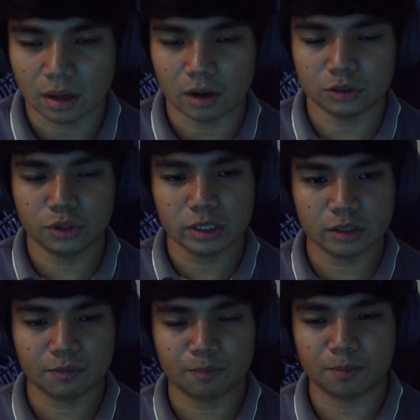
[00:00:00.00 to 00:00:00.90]
During the
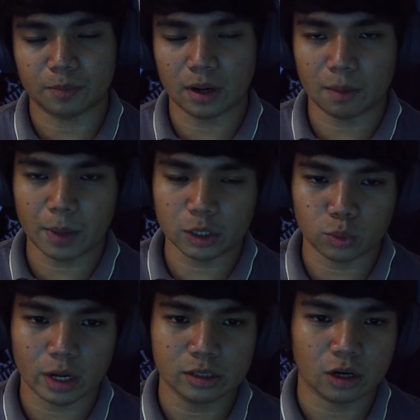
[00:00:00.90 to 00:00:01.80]
part
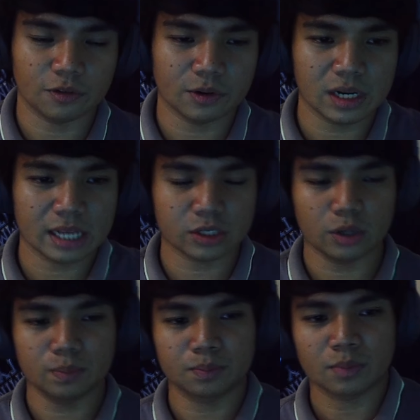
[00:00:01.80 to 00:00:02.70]
1 of our lesson,